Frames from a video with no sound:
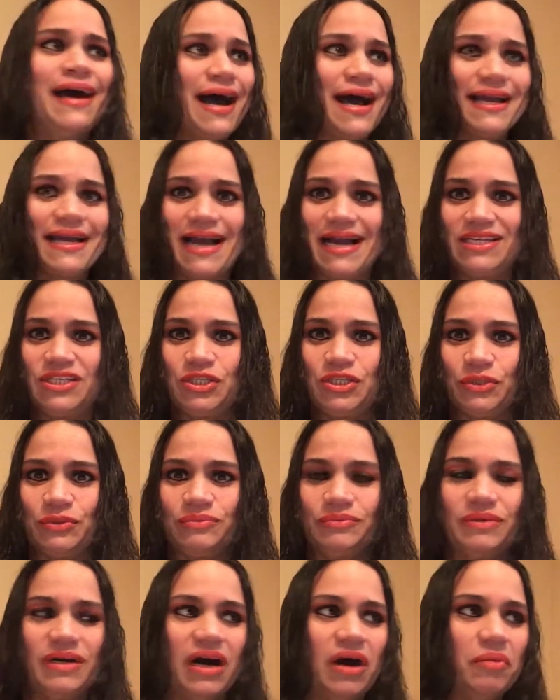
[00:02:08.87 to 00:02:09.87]
I got you.
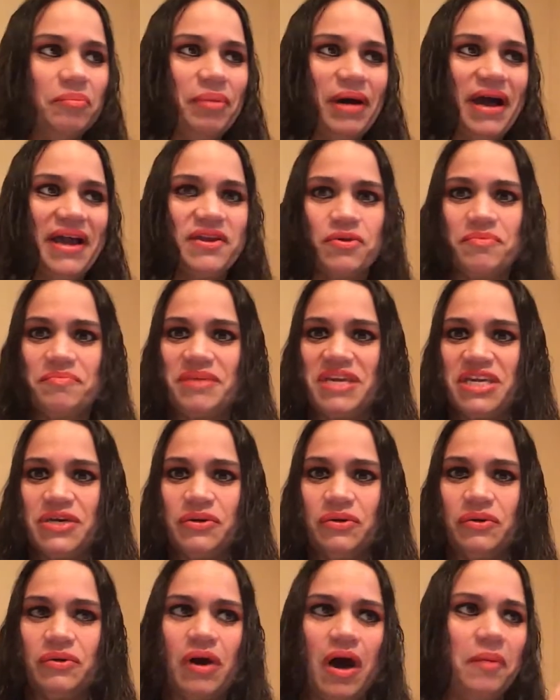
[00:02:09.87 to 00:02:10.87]
I'll buy your
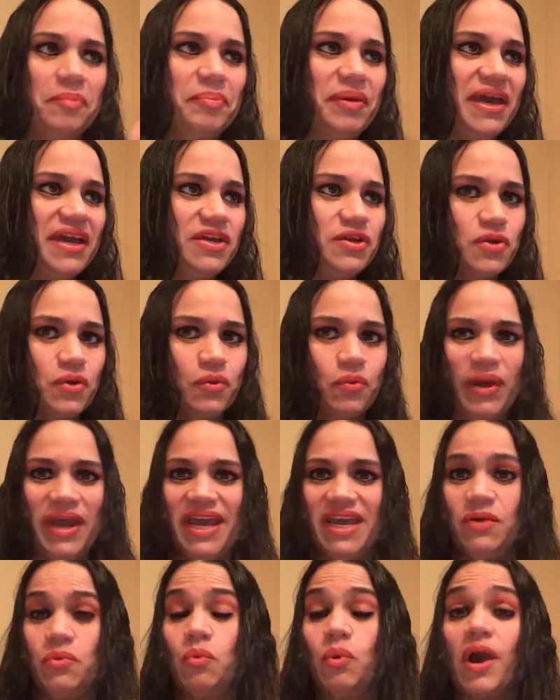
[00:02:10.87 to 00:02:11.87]
meal. I'll pay your
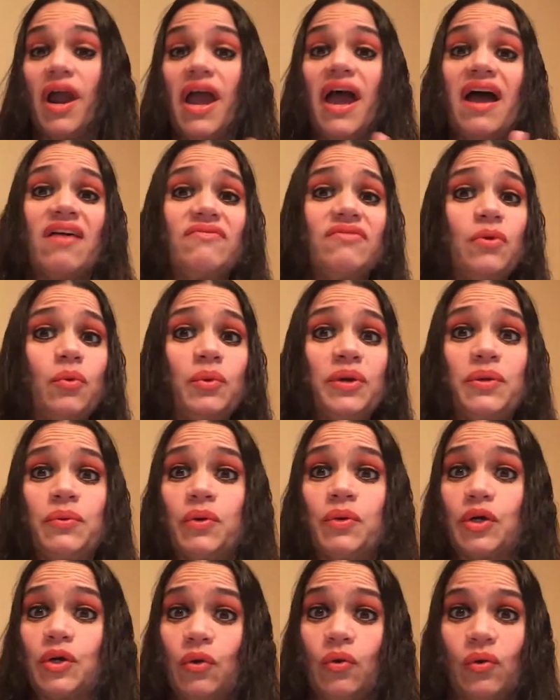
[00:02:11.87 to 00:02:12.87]
way. Wherever we
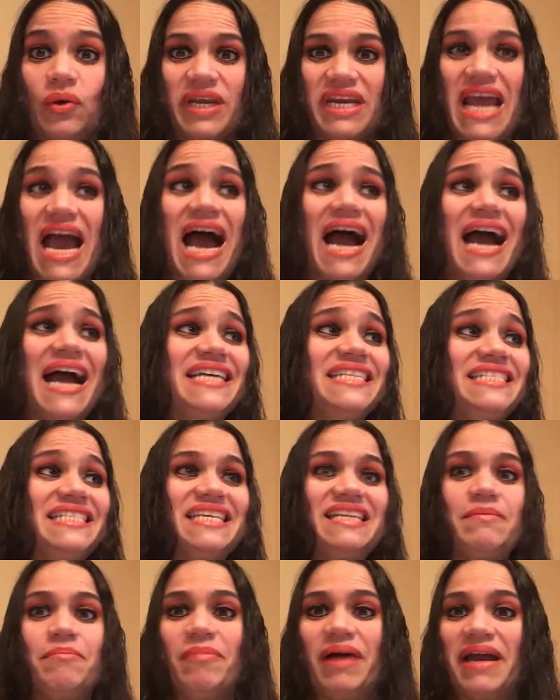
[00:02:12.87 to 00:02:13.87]
were going, I
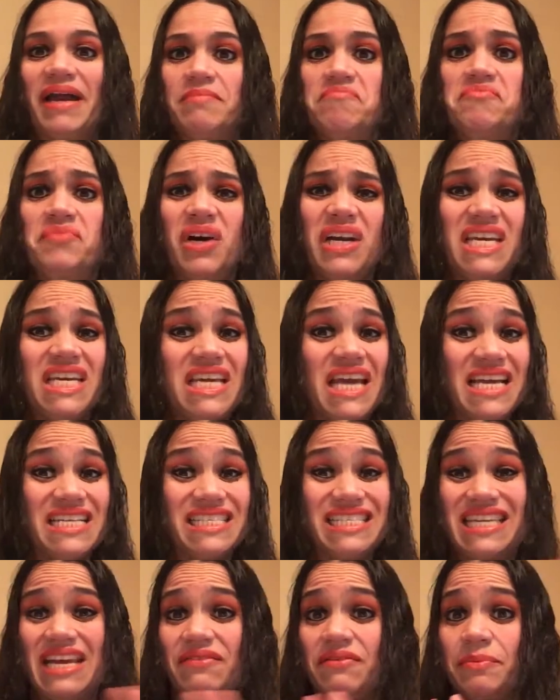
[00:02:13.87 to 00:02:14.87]
didn't mind. Money
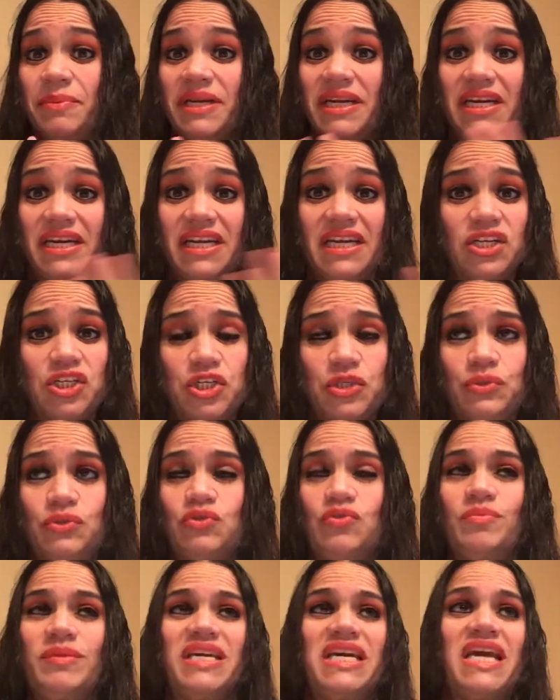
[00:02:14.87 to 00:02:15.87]
has never been an issue
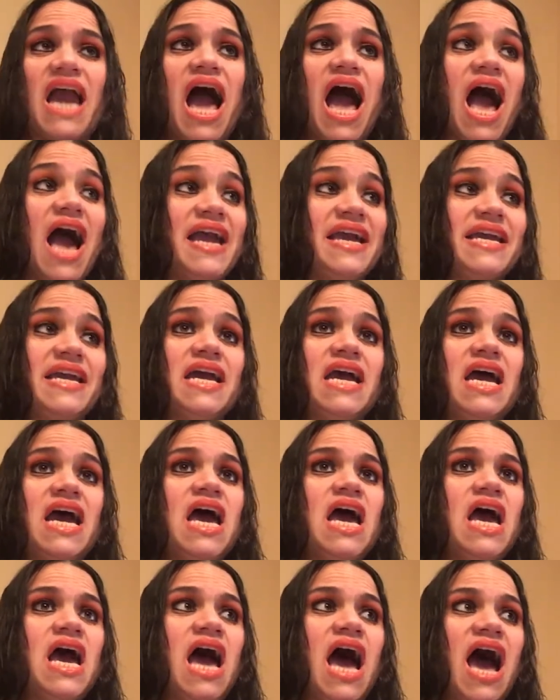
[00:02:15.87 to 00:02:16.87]
to me.
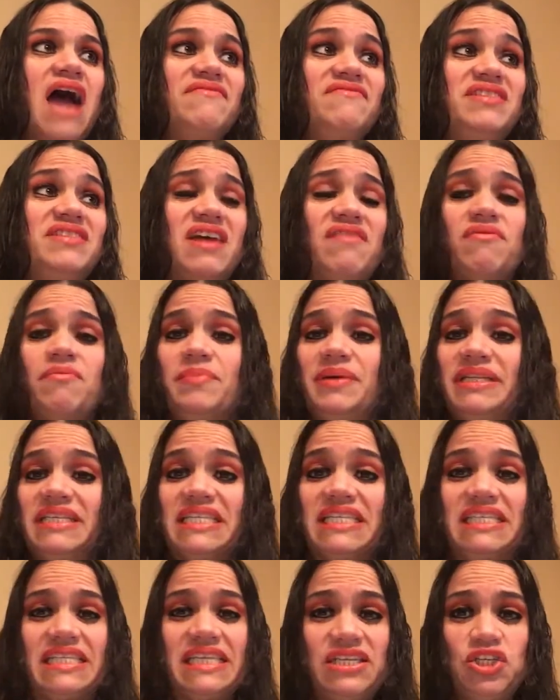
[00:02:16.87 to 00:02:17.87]
I've never been
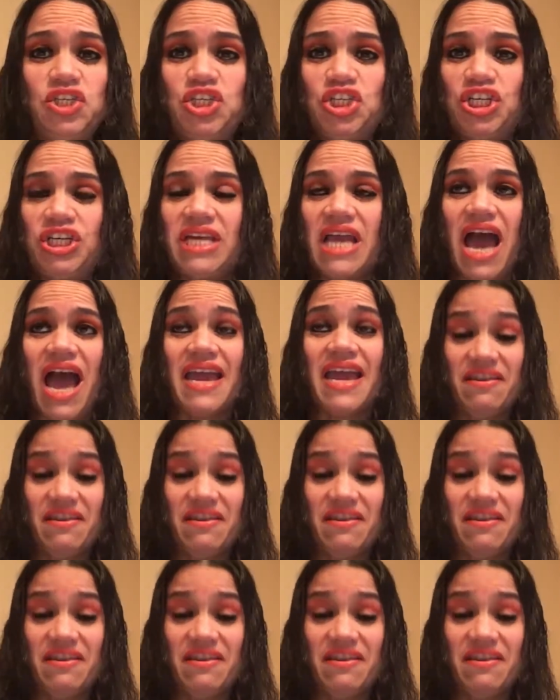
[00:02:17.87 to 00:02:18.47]
stingy.